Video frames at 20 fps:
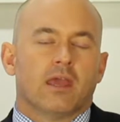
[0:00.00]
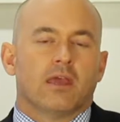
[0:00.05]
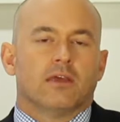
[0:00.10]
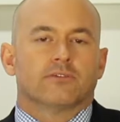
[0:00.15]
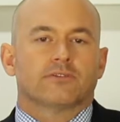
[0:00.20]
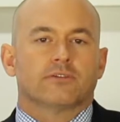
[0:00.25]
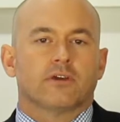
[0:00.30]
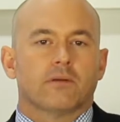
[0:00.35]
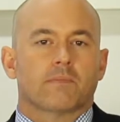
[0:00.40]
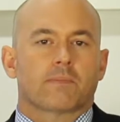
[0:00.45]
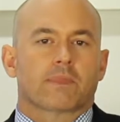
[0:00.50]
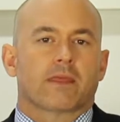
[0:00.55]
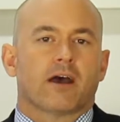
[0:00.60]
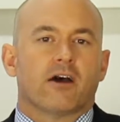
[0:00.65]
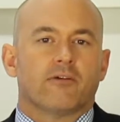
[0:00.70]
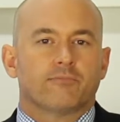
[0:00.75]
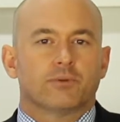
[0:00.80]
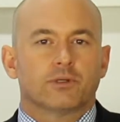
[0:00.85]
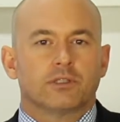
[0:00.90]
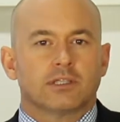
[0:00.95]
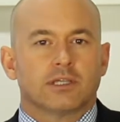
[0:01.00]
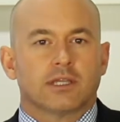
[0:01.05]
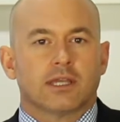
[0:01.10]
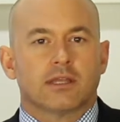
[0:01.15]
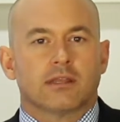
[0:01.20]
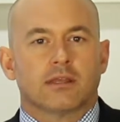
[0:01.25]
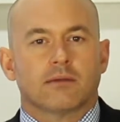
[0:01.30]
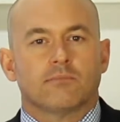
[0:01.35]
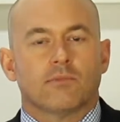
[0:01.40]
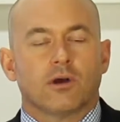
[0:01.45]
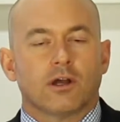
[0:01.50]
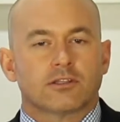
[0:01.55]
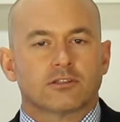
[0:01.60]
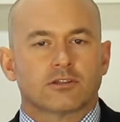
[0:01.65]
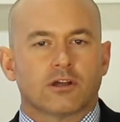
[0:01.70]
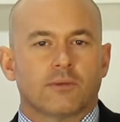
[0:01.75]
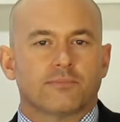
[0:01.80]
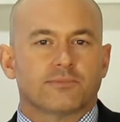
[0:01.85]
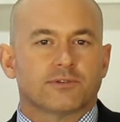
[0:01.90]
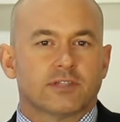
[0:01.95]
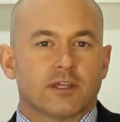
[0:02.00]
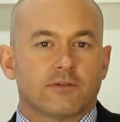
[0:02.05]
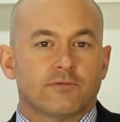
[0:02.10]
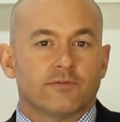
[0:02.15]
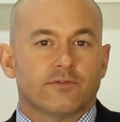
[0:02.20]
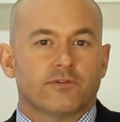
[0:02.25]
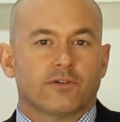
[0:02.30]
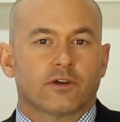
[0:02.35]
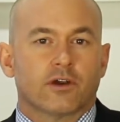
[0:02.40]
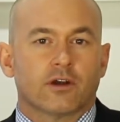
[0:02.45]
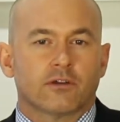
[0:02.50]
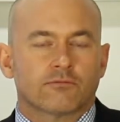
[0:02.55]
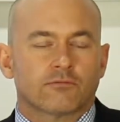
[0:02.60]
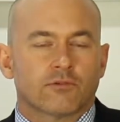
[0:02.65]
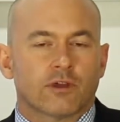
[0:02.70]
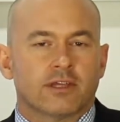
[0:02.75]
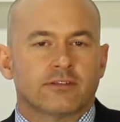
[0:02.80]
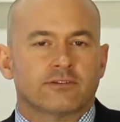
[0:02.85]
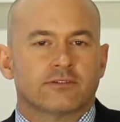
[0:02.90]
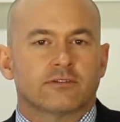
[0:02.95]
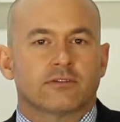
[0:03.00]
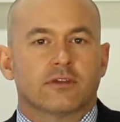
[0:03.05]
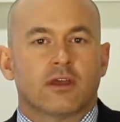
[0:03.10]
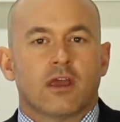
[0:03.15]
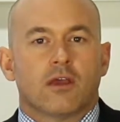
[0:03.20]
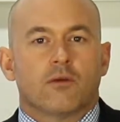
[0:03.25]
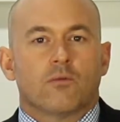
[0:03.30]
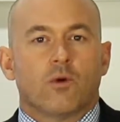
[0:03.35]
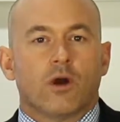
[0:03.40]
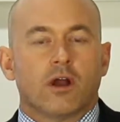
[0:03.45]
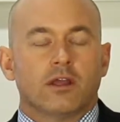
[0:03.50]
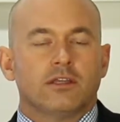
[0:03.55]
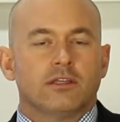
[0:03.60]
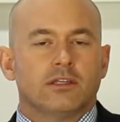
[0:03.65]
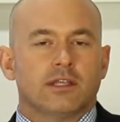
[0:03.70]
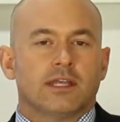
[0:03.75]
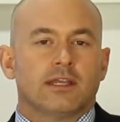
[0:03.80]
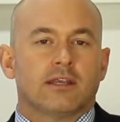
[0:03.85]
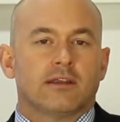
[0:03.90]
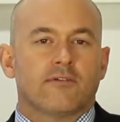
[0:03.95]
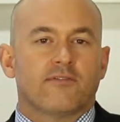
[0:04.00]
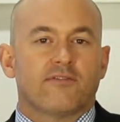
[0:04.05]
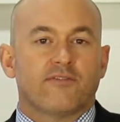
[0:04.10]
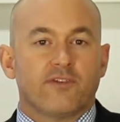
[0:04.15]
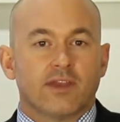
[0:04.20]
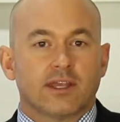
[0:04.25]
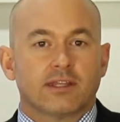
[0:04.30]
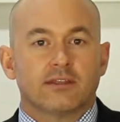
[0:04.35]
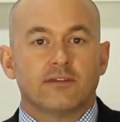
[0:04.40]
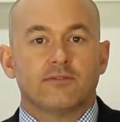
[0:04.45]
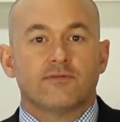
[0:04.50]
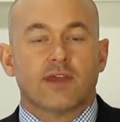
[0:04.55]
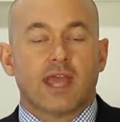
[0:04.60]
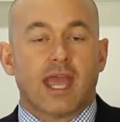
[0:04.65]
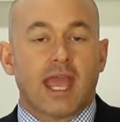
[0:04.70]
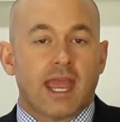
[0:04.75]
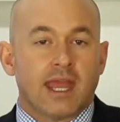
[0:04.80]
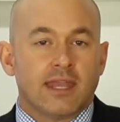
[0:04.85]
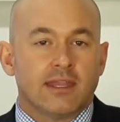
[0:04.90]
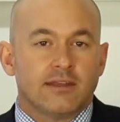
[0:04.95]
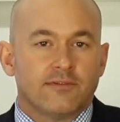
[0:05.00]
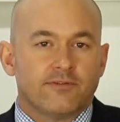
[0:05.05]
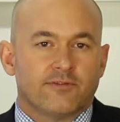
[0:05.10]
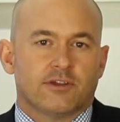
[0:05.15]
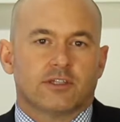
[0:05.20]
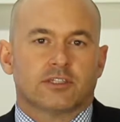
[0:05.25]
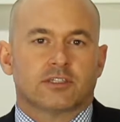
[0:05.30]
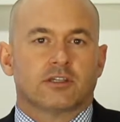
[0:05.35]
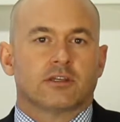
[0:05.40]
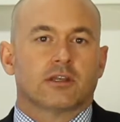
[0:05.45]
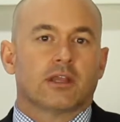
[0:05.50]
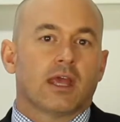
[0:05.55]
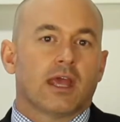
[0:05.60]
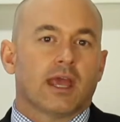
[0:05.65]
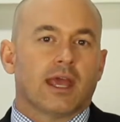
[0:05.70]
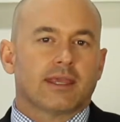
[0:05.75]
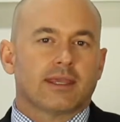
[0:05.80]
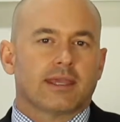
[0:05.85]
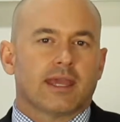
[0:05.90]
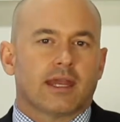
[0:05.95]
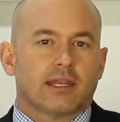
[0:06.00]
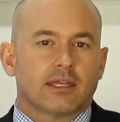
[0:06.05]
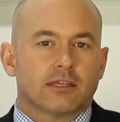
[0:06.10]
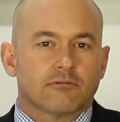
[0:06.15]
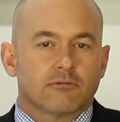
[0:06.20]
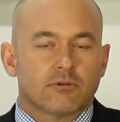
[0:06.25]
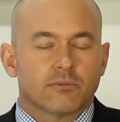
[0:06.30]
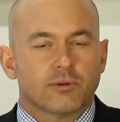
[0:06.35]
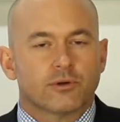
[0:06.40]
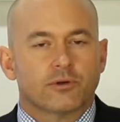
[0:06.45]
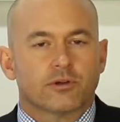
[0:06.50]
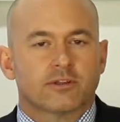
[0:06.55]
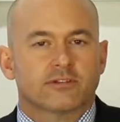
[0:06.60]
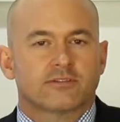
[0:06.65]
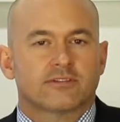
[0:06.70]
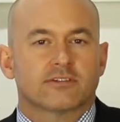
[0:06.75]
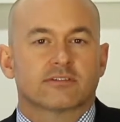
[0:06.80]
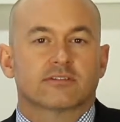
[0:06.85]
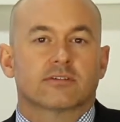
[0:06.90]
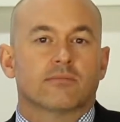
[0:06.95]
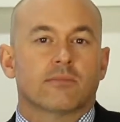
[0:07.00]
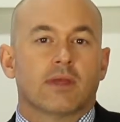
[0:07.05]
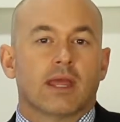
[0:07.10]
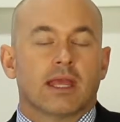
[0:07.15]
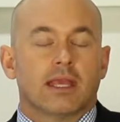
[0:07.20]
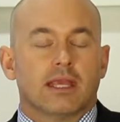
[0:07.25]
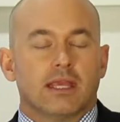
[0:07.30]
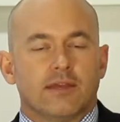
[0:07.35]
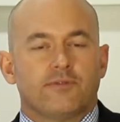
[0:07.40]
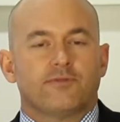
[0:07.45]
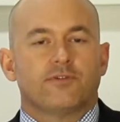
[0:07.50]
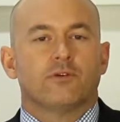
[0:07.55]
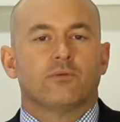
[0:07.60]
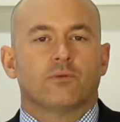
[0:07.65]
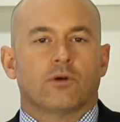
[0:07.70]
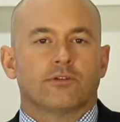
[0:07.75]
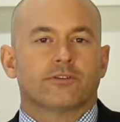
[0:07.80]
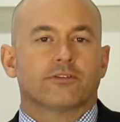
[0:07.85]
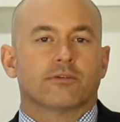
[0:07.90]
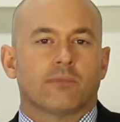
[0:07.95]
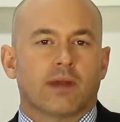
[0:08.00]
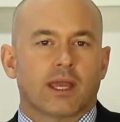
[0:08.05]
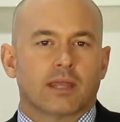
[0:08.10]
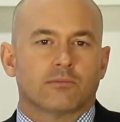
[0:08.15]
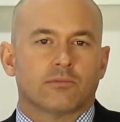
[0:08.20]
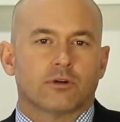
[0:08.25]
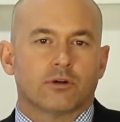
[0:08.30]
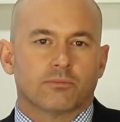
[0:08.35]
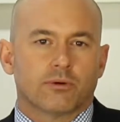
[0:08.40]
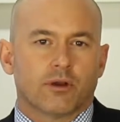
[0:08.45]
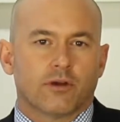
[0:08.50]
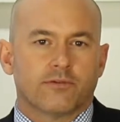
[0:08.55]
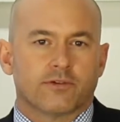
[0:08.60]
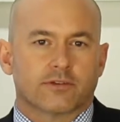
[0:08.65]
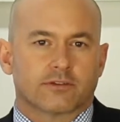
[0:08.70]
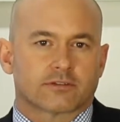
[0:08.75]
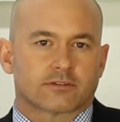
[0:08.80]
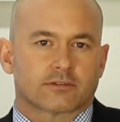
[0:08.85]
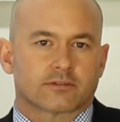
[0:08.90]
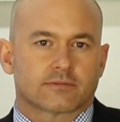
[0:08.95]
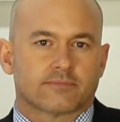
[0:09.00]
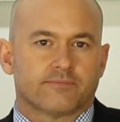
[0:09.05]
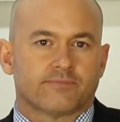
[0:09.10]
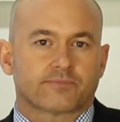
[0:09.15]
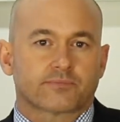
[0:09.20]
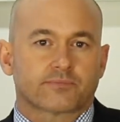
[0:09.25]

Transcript: So I've put together my top 7 forgotten reasons why you need an effective and efficient accounting and reporting system if you want to make more profits.